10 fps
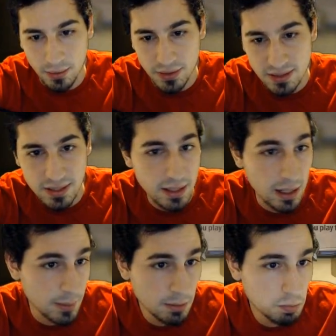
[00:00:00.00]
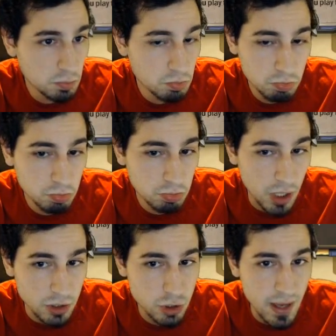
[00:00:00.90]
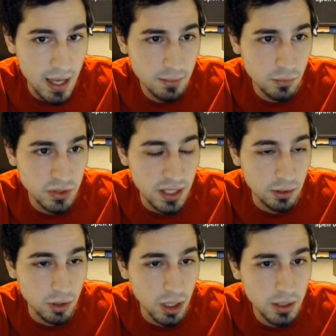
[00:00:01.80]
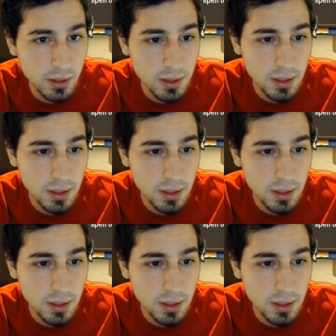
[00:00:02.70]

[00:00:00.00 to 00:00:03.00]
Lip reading: This is a common, not too bad. We'll take a look.